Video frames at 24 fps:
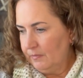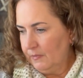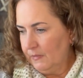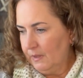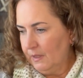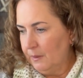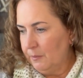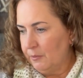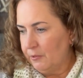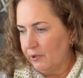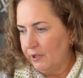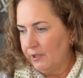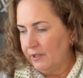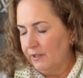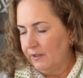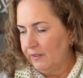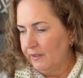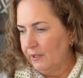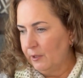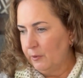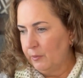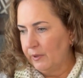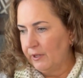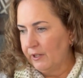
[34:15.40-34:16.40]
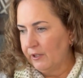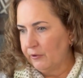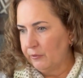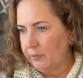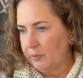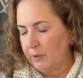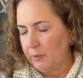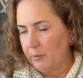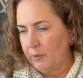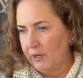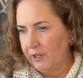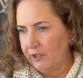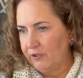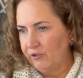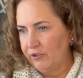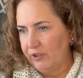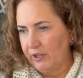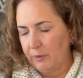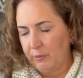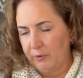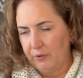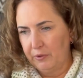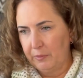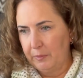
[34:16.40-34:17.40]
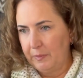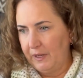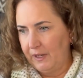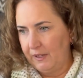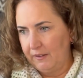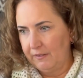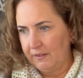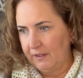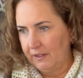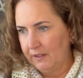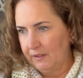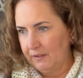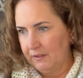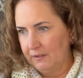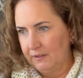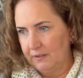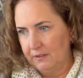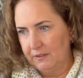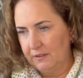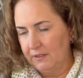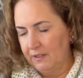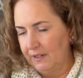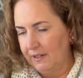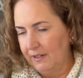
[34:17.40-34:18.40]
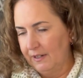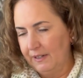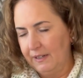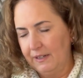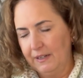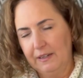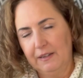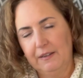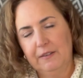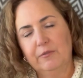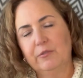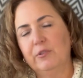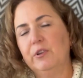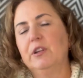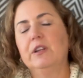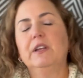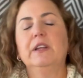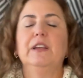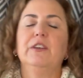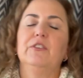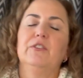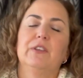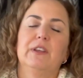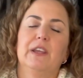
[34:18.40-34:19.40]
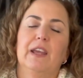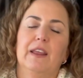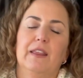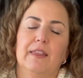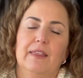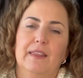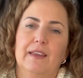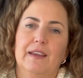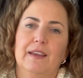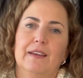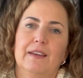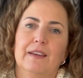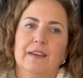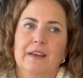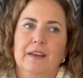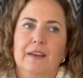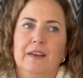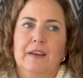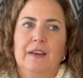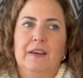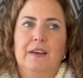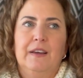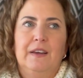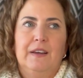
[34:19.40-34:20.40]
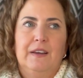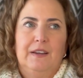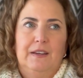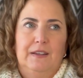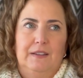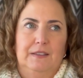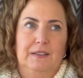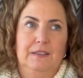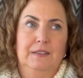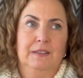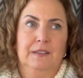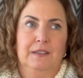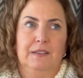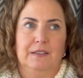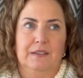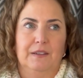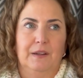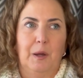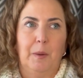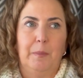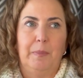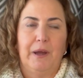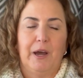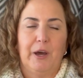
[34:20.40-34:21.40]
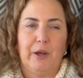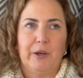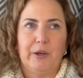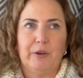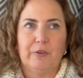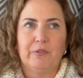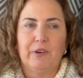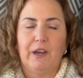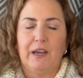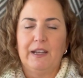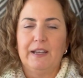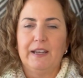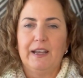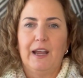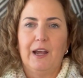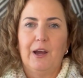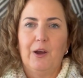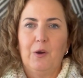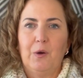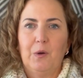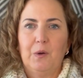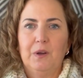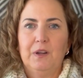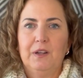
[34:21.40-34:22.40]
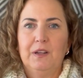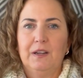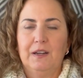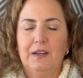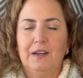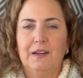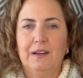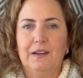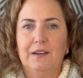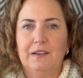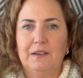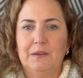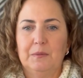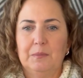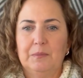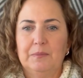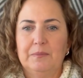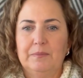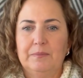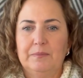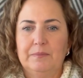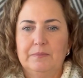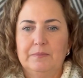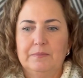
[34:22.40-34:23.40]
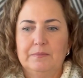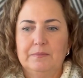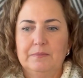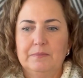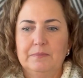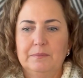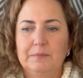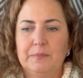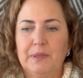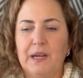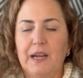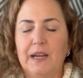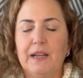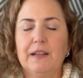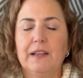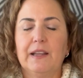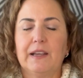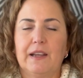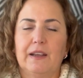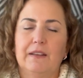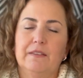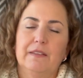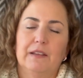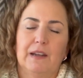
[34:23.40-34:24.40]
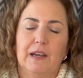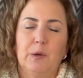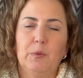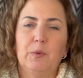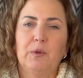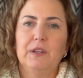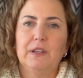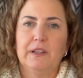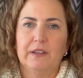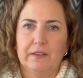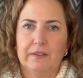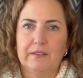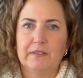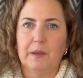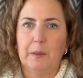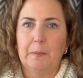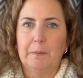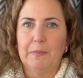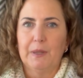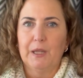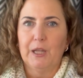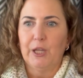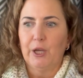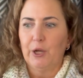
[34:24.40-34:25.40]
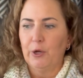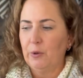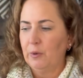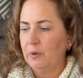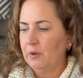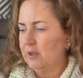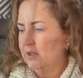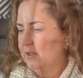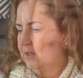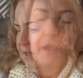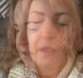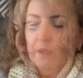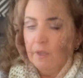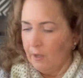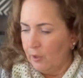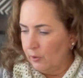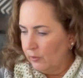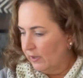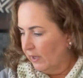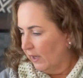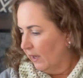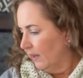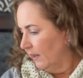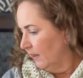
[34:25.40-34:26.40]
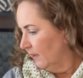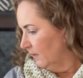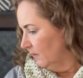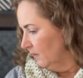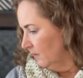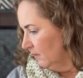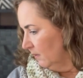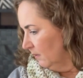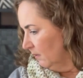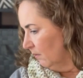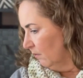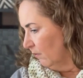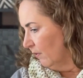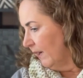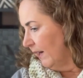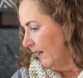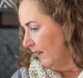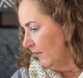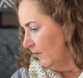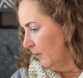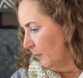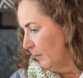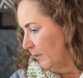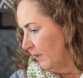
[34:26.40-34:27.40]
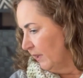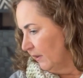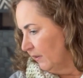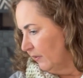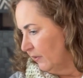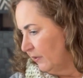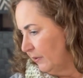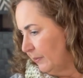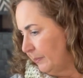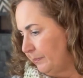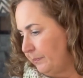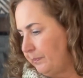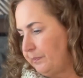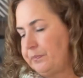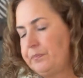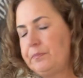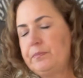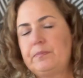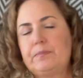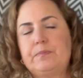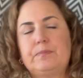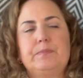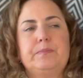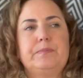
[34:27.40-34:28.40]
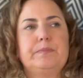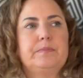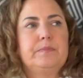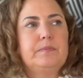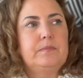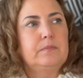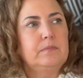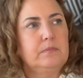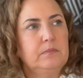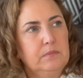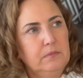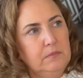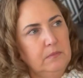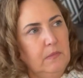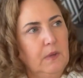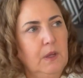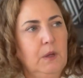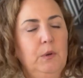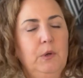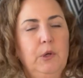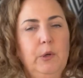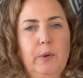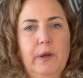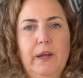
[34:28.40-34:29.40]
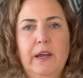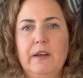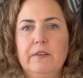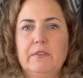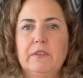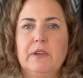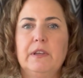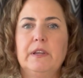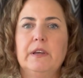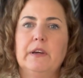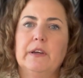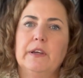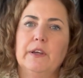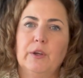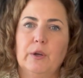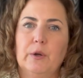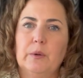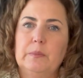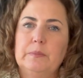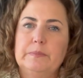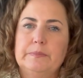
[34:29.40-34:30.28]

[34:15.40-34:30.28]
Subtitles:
I'm trying to think what else we watched that was amazing. I really just can't think about it right now. But like I said, I will list some below. Okay, randomness. What do I have to tell you?